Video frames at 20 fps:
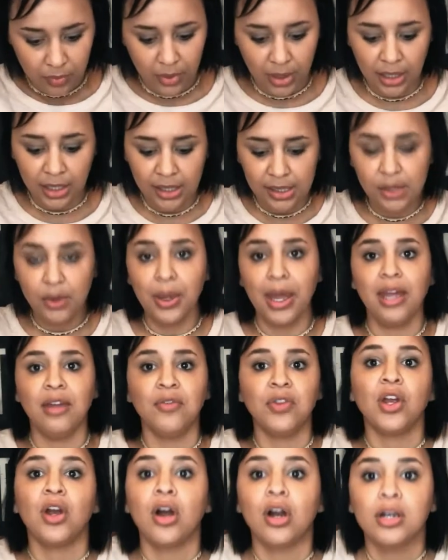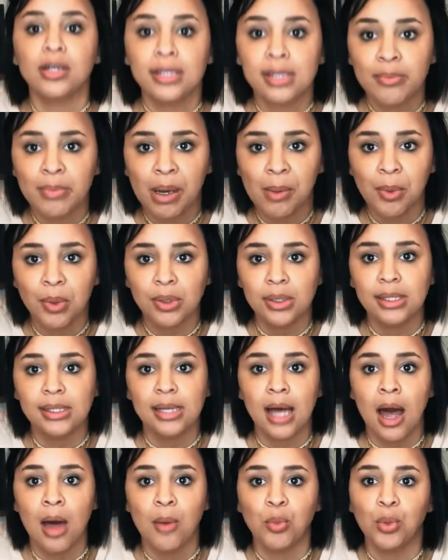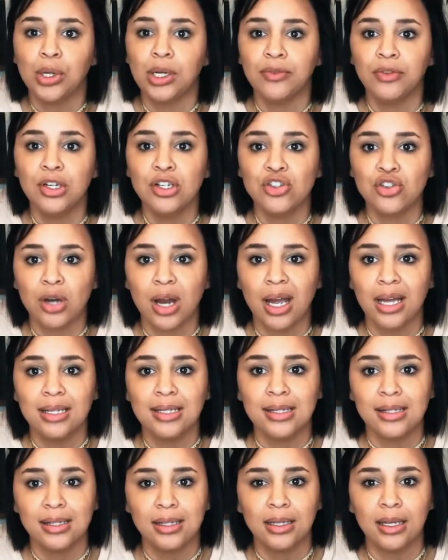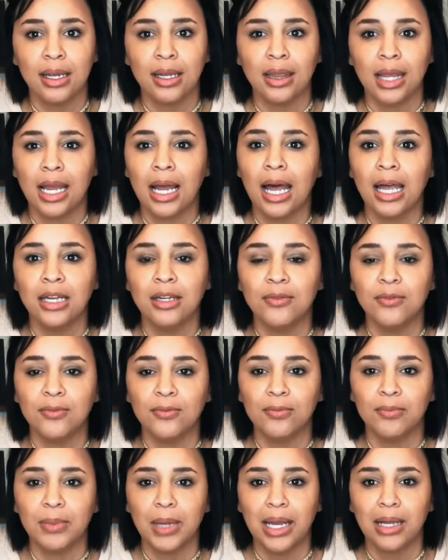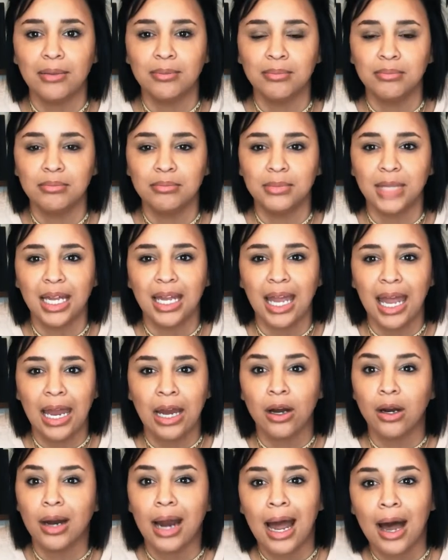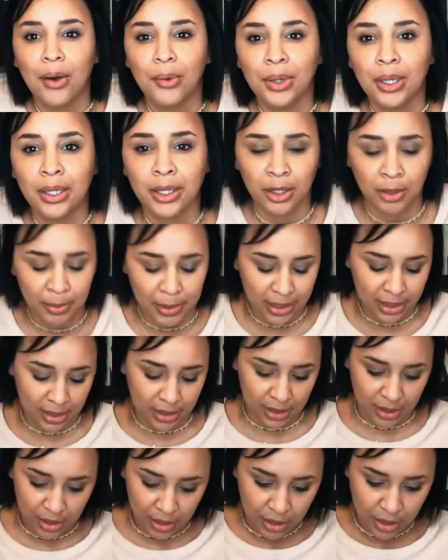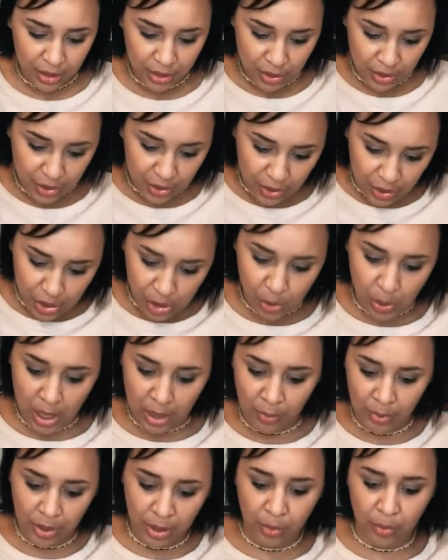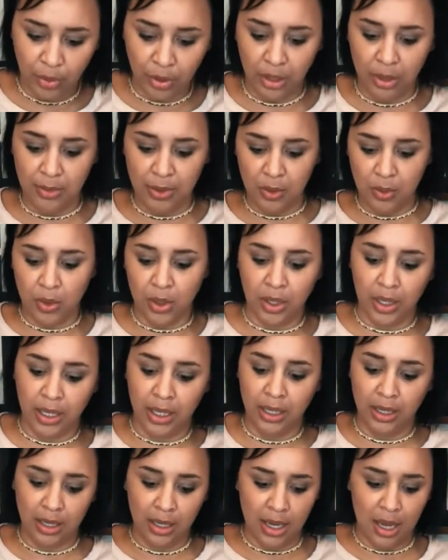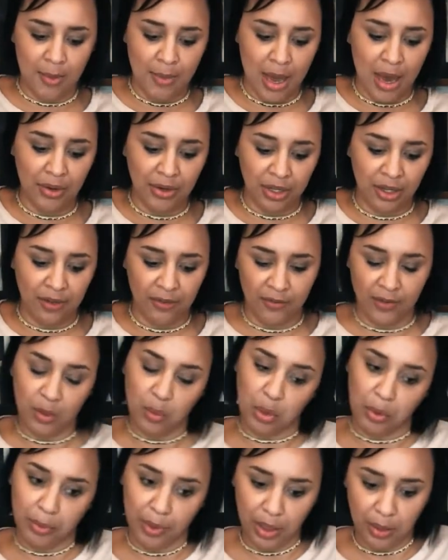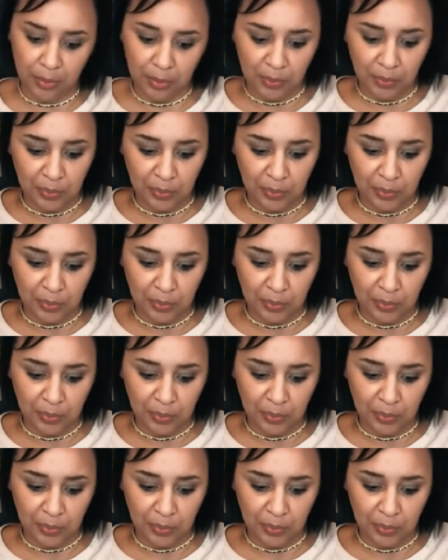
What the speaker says: And it's okay if there are some bubbles. Whenever it dries, they kind of like air out a little bit. So I wouldn't really be worried about it if it were me.